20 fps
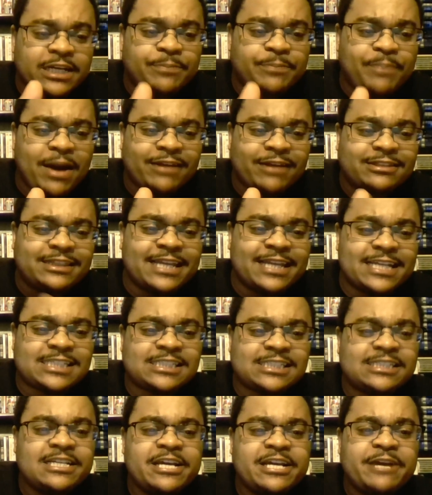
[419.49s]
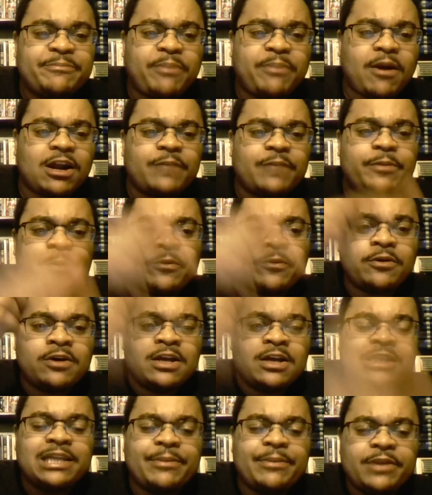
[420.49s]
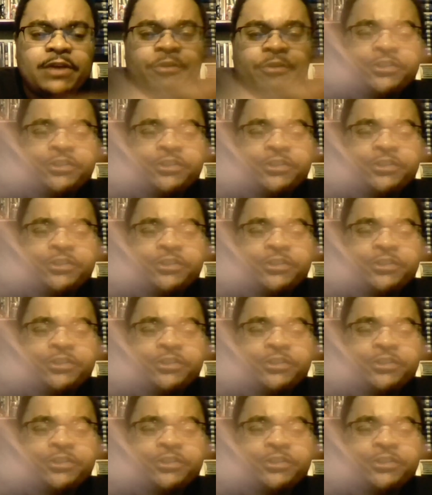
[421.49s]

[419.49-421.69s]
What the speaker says: think about this party, people. Let me